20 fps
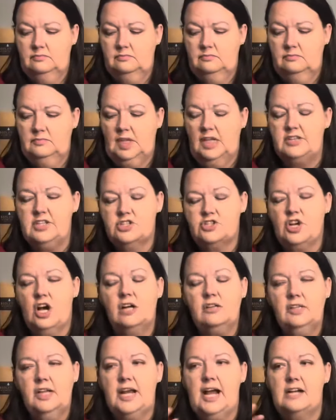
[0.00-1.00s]
The
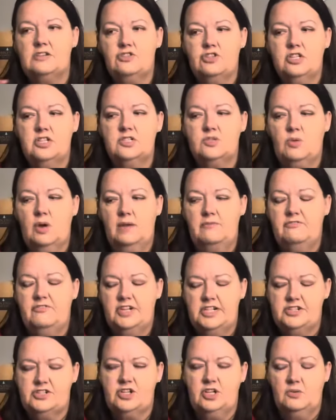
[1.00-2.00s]
chocolate actually is what I'm
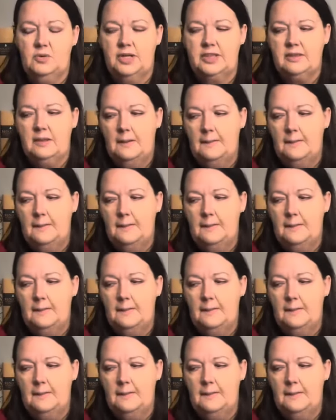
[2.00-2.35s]
finishing with.